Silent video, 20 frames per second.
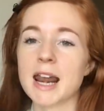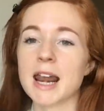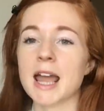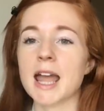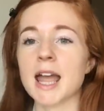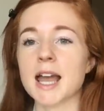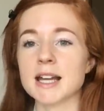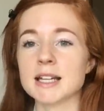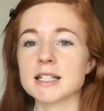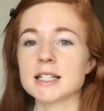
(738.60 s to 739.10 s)
And I
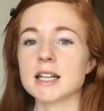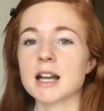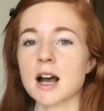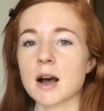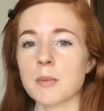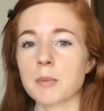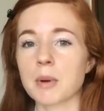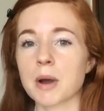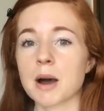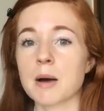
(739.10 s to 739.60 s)
ended
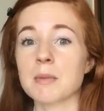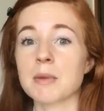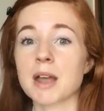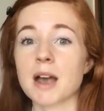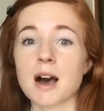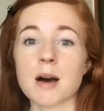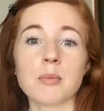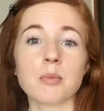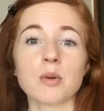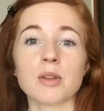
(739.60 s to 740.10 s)
up
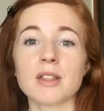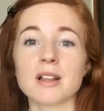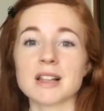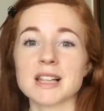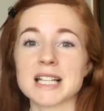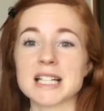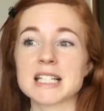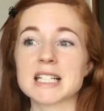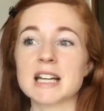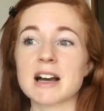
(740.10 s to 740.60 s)
coming up with a
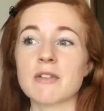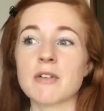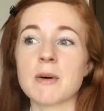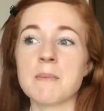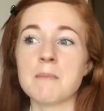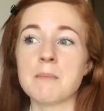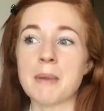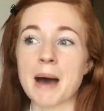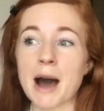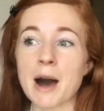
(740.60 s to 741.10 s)
list of
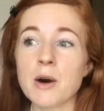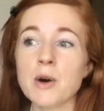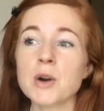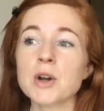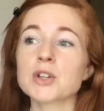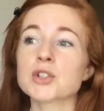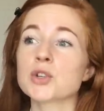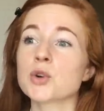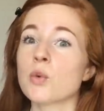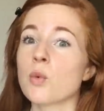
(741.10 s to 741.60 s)

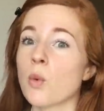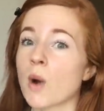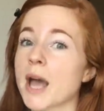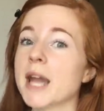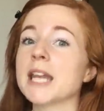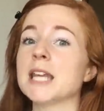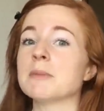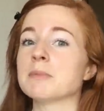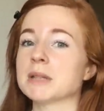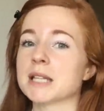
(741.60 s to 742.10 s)
about
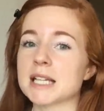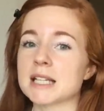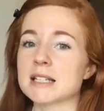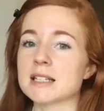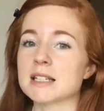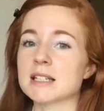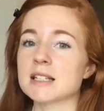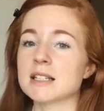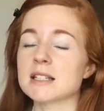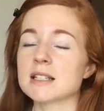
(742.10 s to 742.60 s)
20
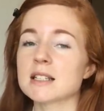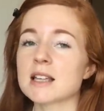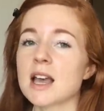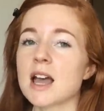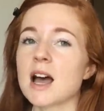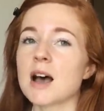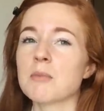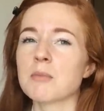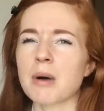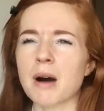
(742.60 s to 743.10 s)
places,
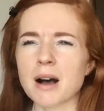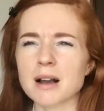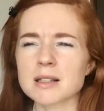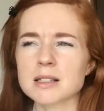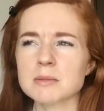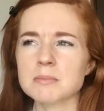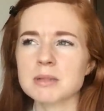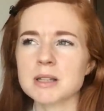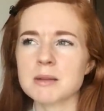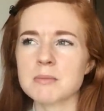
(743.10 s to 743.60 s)

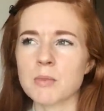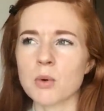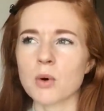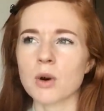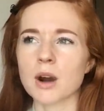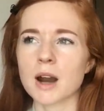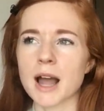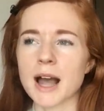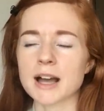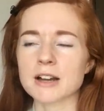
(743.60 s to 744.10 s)
possibly
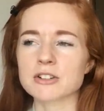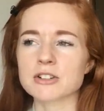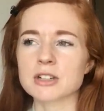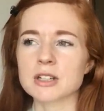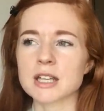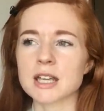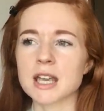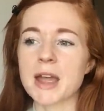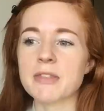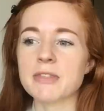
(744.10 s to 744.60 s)
more
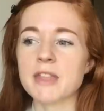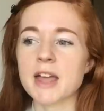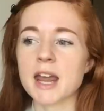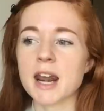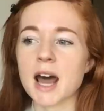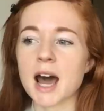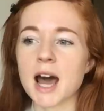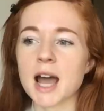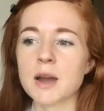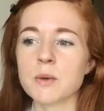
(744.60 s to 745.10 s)
actually. And
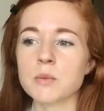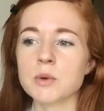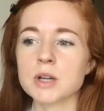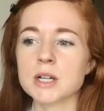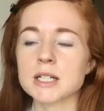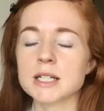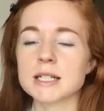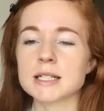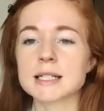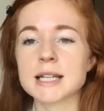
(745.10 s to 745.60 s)
then I
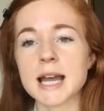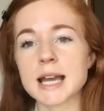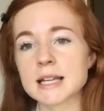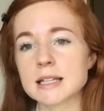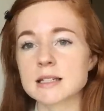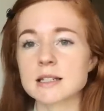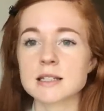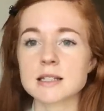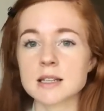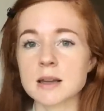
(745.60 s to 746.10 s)
would
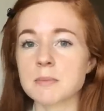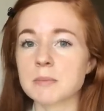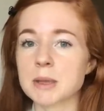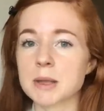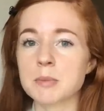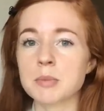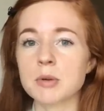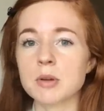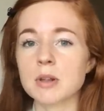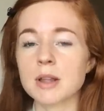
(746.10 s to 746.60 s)
text some
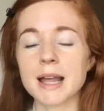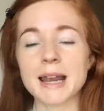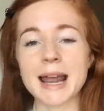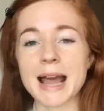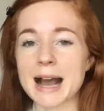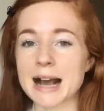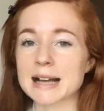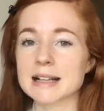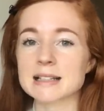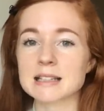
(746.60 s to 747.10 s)
people and
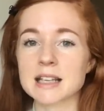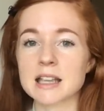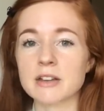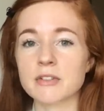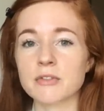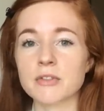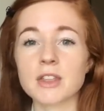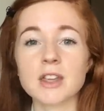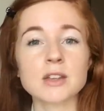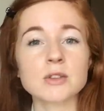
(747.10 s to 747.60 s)
ask
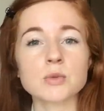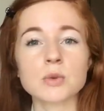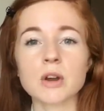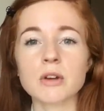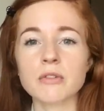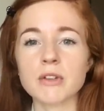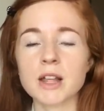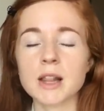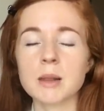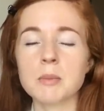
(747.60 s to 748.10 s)
if things were
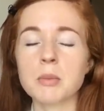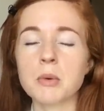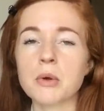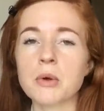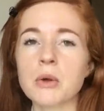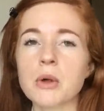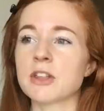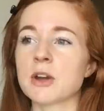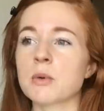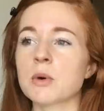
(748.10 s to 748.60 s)

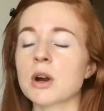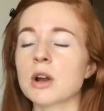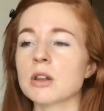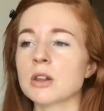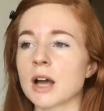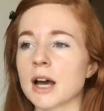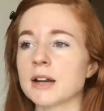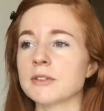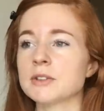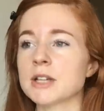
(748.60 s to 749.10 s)
available. There were a
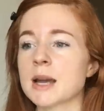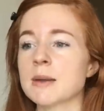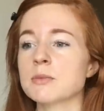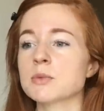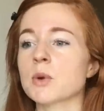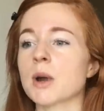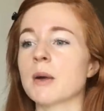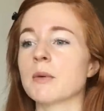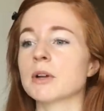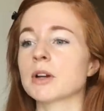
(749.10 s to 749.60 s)
lot of
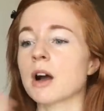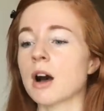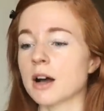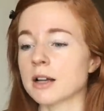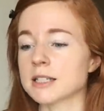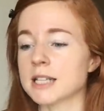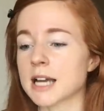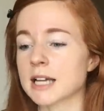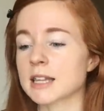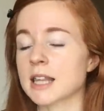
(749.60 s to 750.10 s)
times where I would
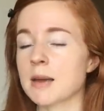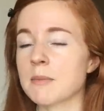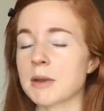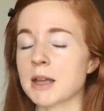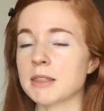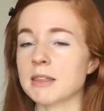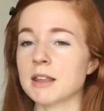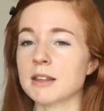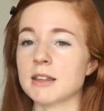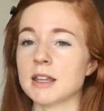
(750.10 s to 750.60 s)
contact them
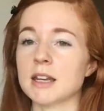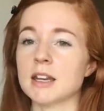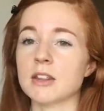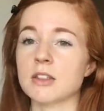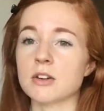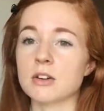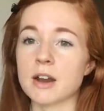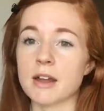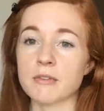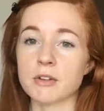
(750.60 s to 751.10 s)
and then they'd
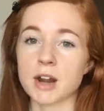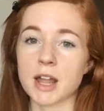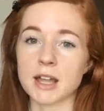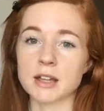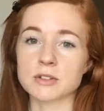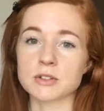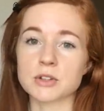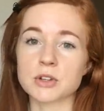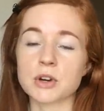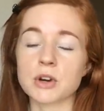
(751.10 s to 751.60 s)
either never
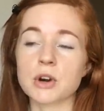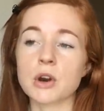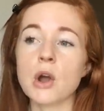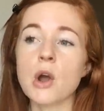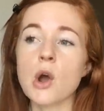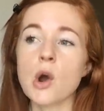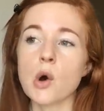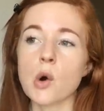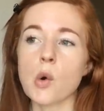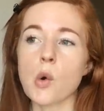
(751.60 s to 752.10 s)
answer
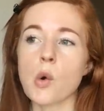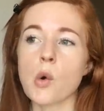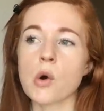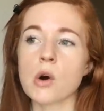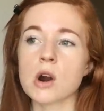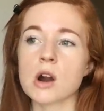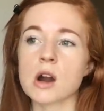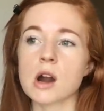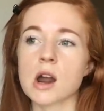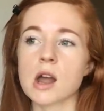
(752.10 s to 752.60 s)

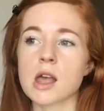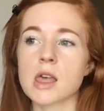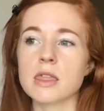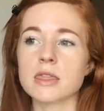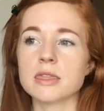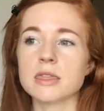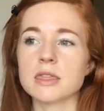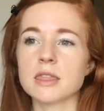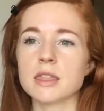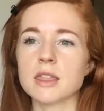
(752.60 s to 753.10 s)
or
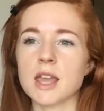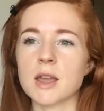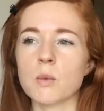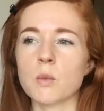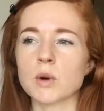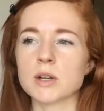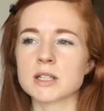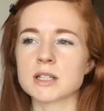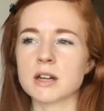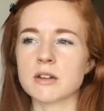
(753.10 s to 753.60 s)
it
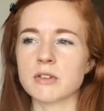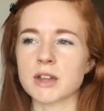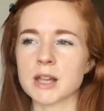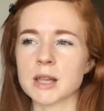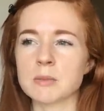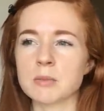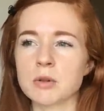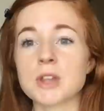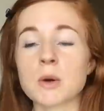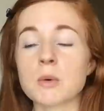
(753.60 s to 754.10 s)
wasn't
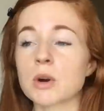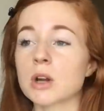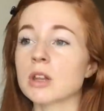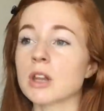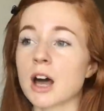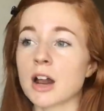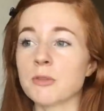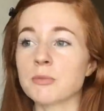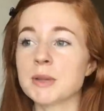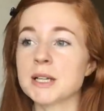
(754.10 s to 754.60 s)
available. There were a
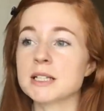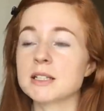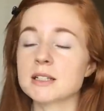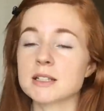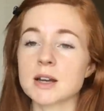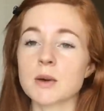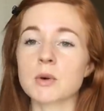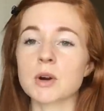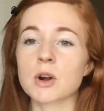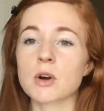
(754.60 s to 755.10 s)
lot of
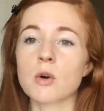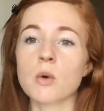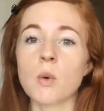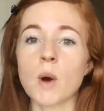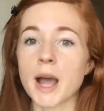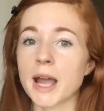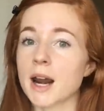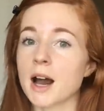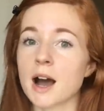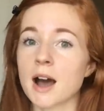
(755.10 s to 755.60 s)
places that were
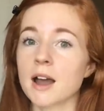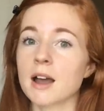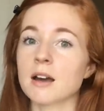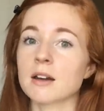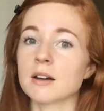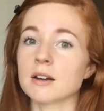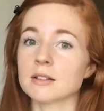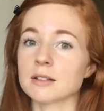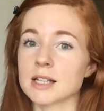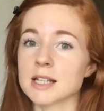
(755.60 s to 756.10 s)
quite high
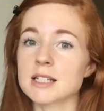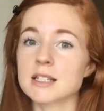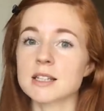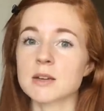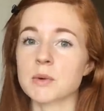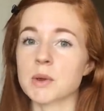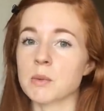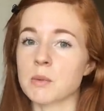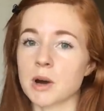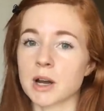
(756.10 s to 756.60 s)
on our list
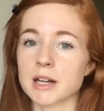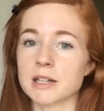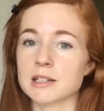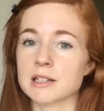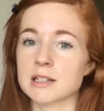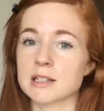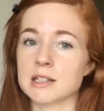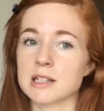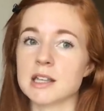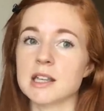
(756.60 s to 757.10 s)
that we wanted
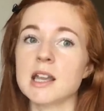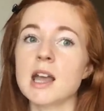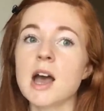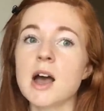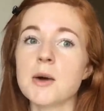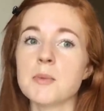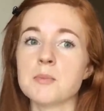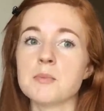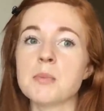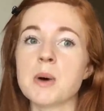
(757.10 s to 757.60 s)
to see,
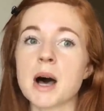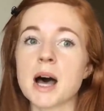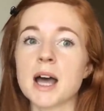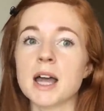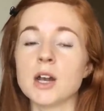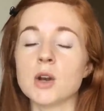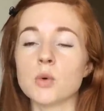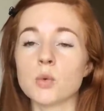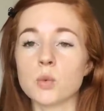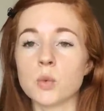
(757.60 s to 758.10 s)

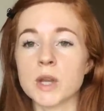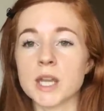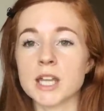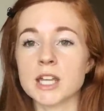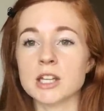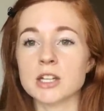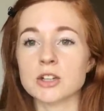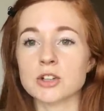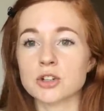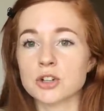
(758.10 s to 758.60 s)
but
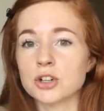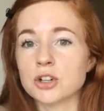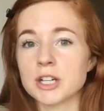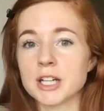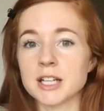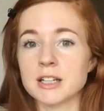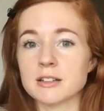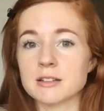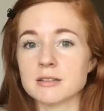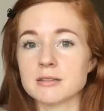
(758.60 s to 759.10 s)
we
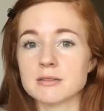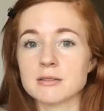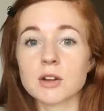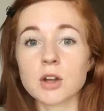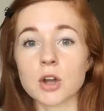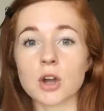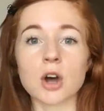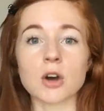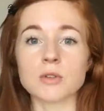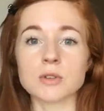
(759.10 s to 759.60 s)
couldn't
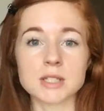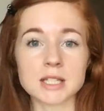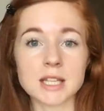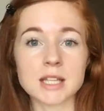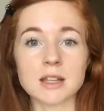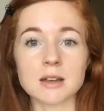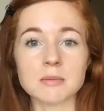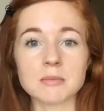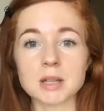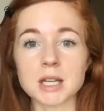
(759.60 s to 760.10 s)
go see
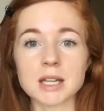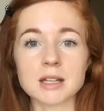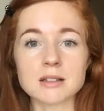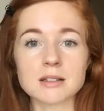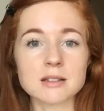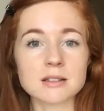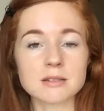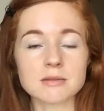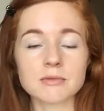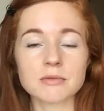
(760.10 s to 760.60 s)
them
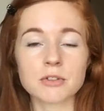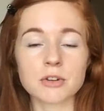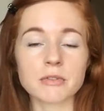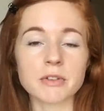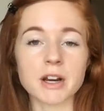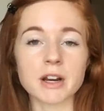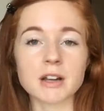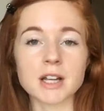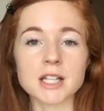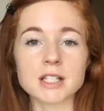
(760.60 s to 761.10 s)
because for
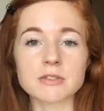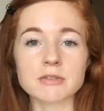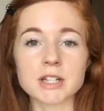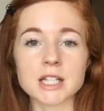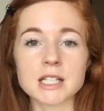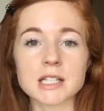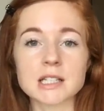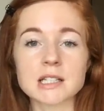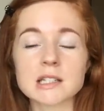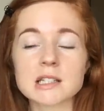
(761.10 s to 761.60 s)
various
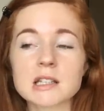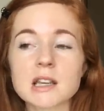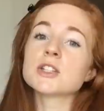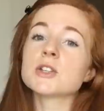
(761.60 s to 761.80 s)
reasons.